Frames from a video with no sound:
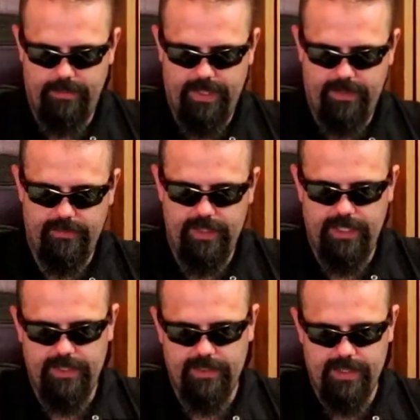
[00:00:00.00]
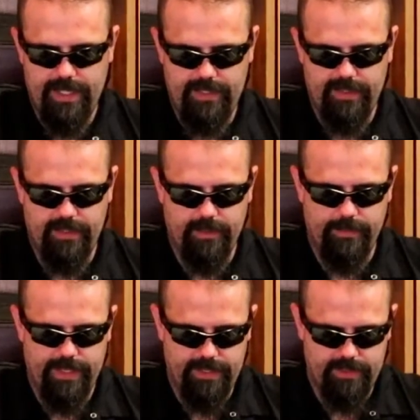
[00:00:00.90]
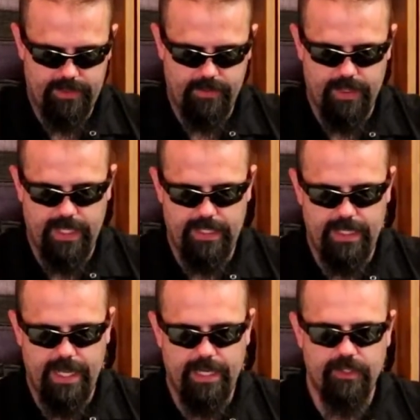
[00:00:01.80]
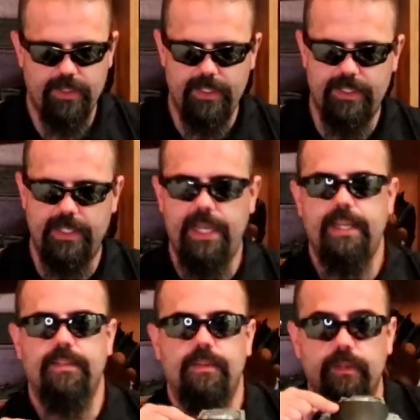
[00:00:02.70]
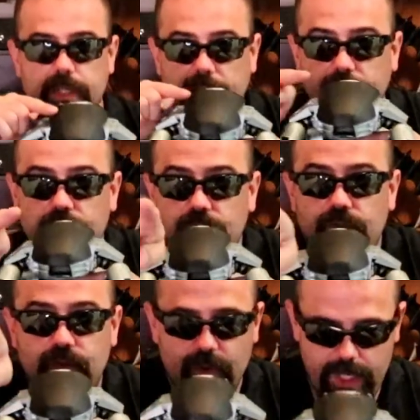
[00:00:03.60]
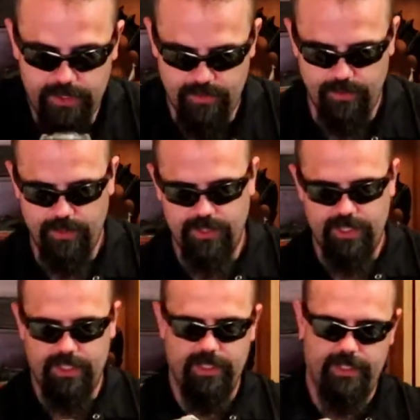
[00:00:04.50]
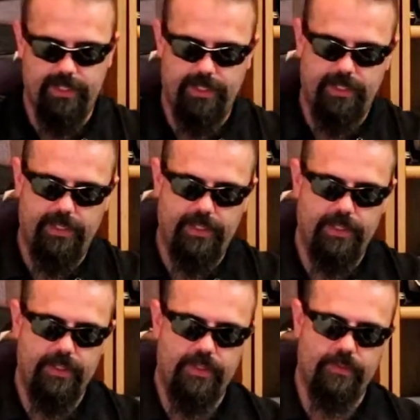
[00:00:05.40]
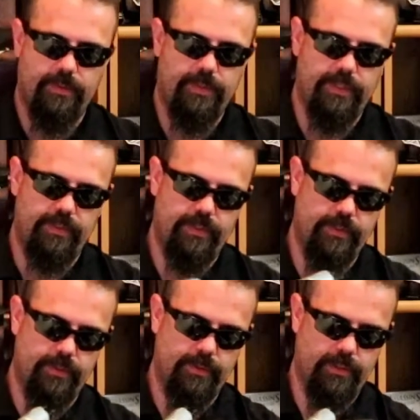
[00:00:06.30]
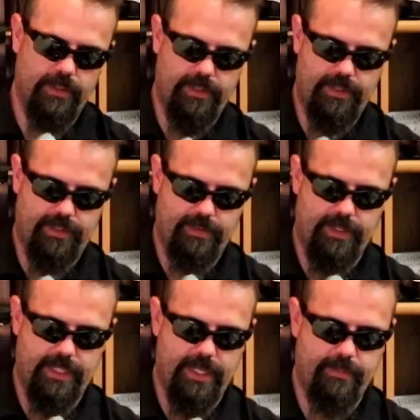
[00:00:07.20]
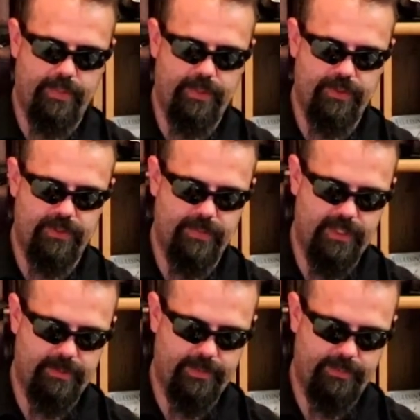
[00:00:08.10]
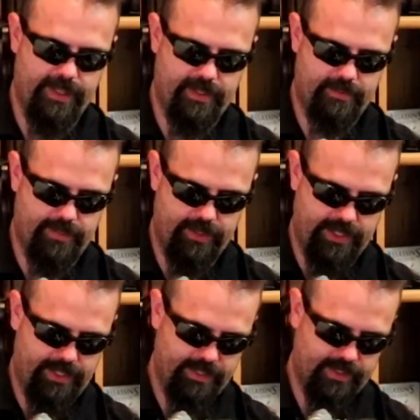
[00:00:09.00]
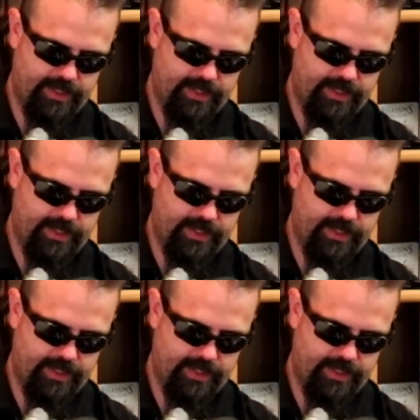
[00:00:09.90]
pivot his legs a little bit so that he actually stands looking straight towards you. So what I'm going to do is I'm going to kind of pose him a little bit bigger. Boy, he